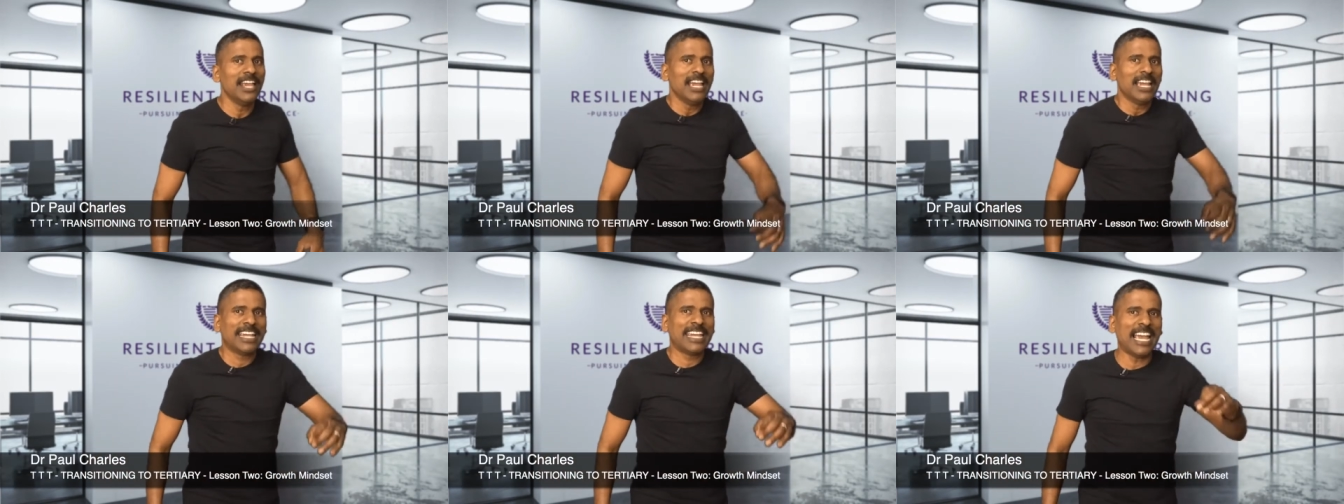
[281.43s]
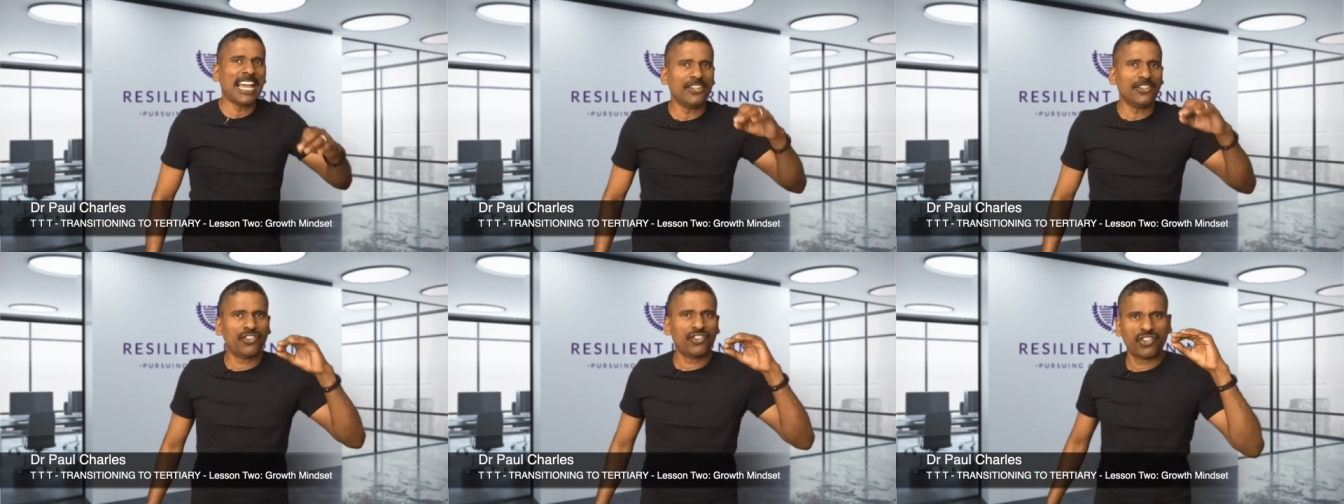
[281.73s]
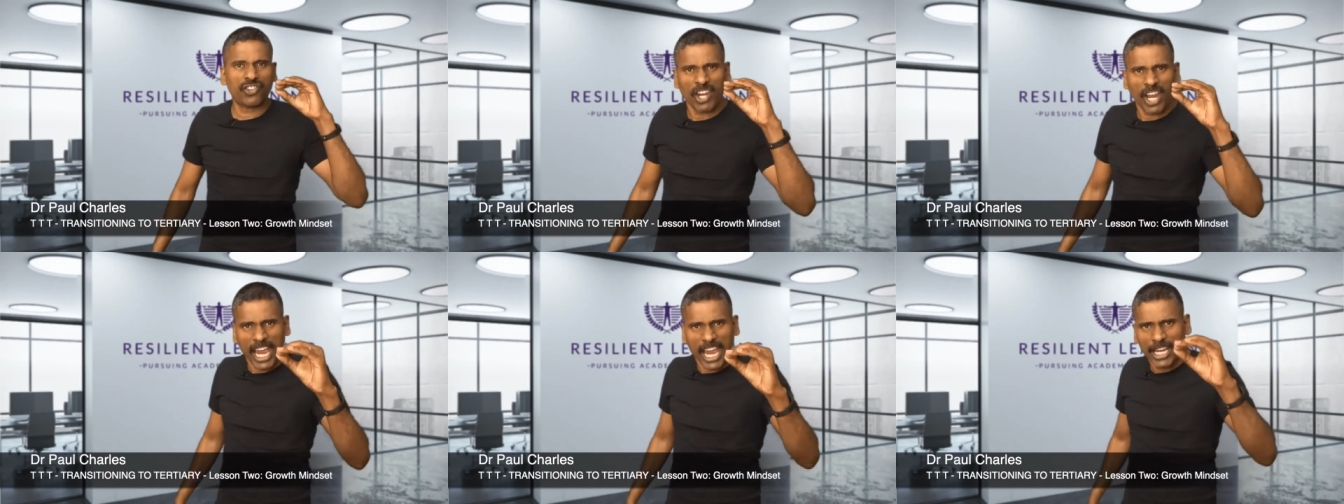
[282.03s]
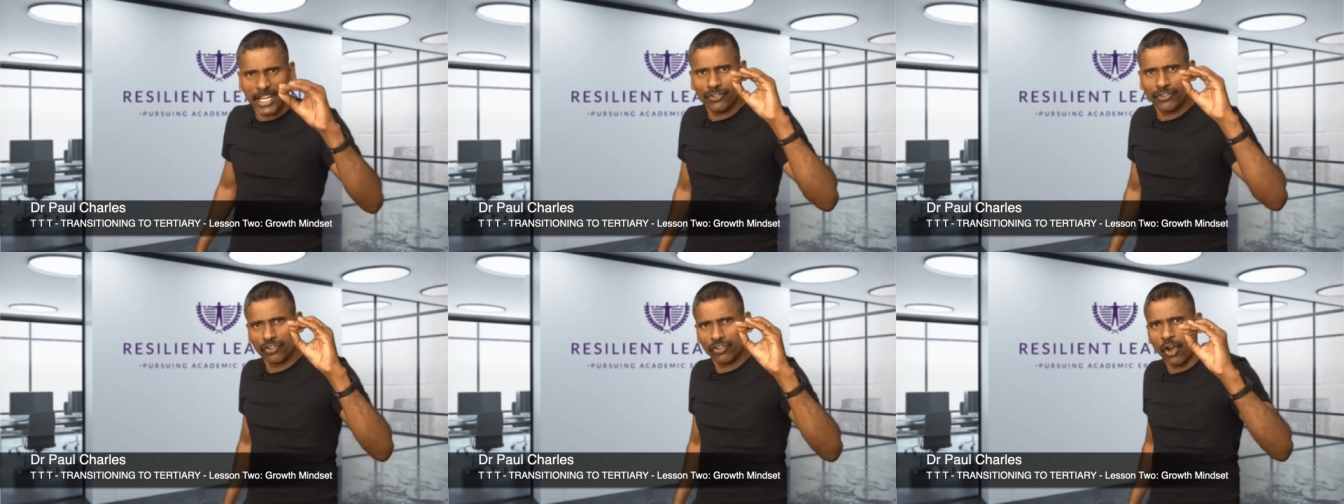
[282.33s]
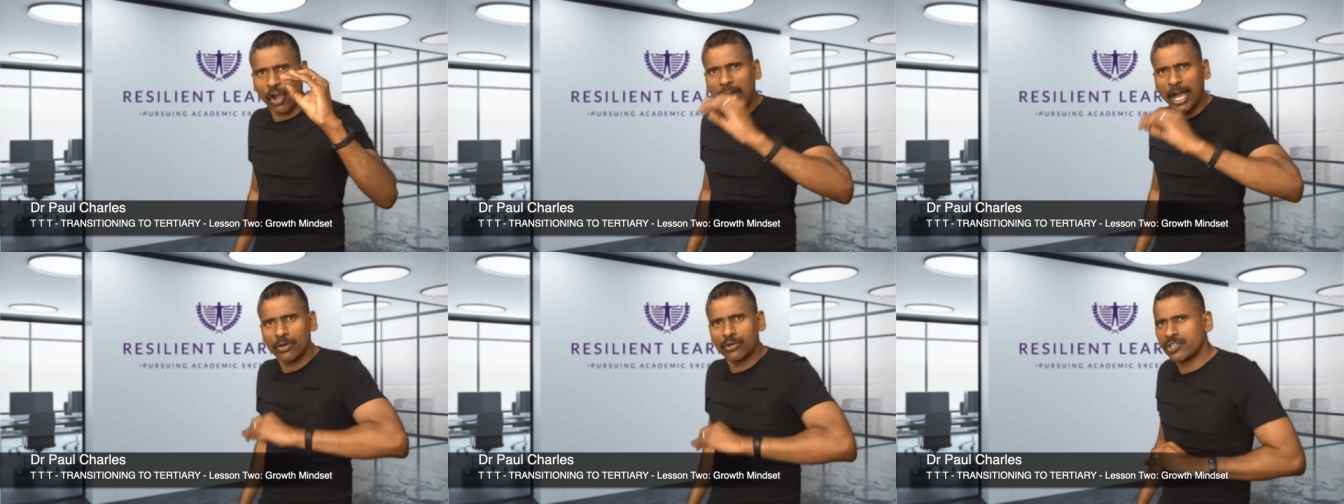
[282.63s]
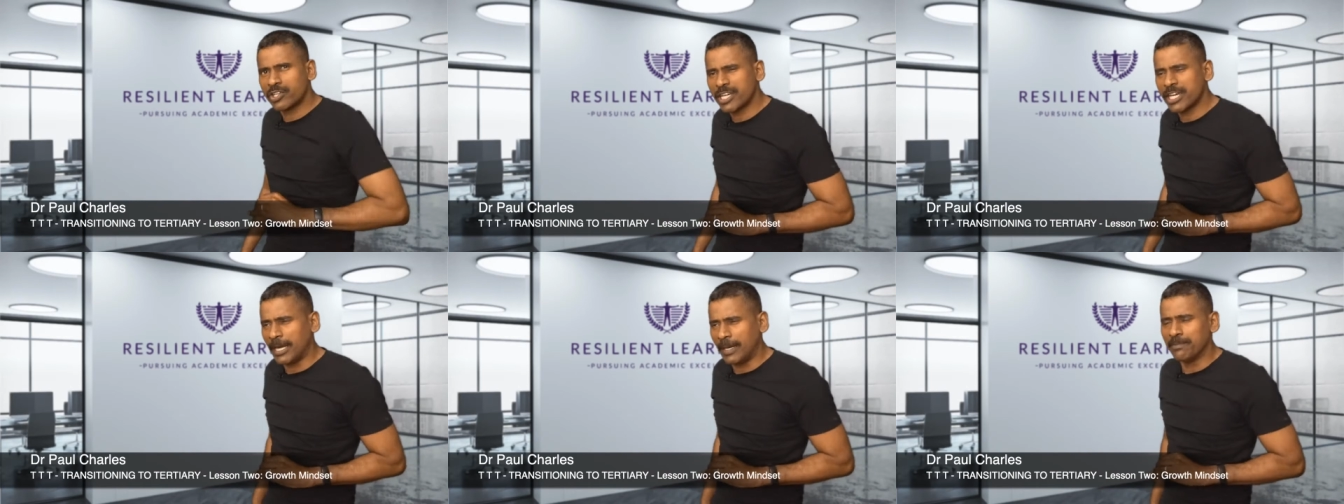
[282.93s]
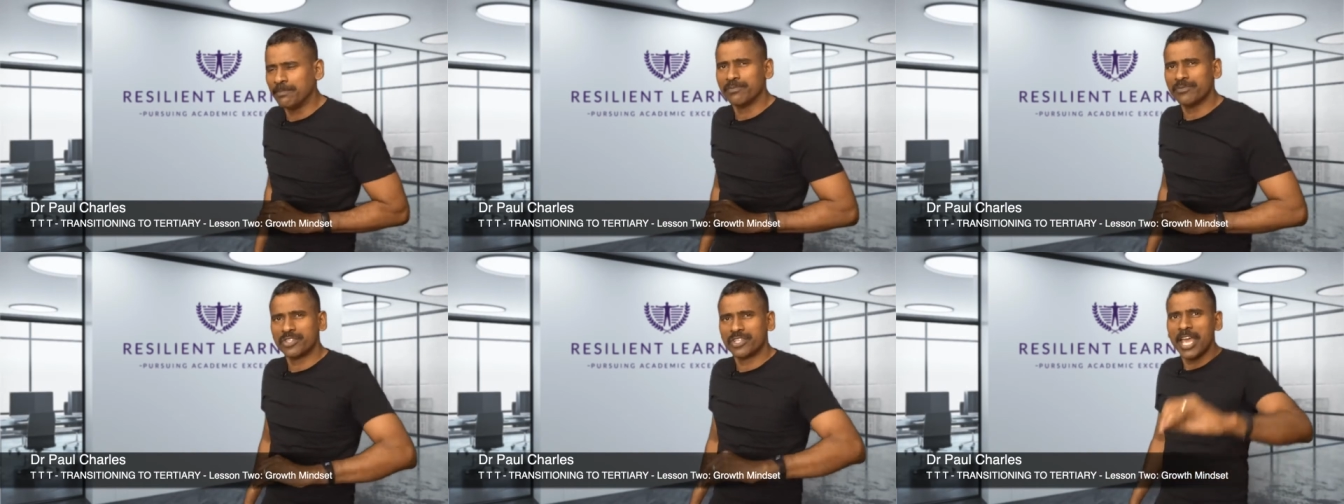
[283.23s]
can change your
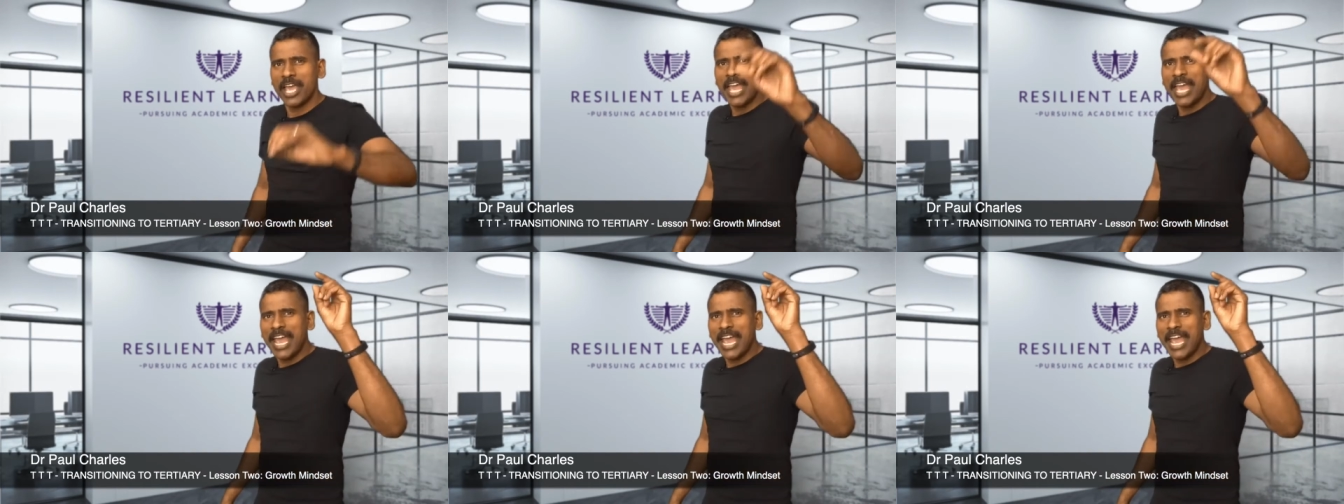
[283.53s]
outcomes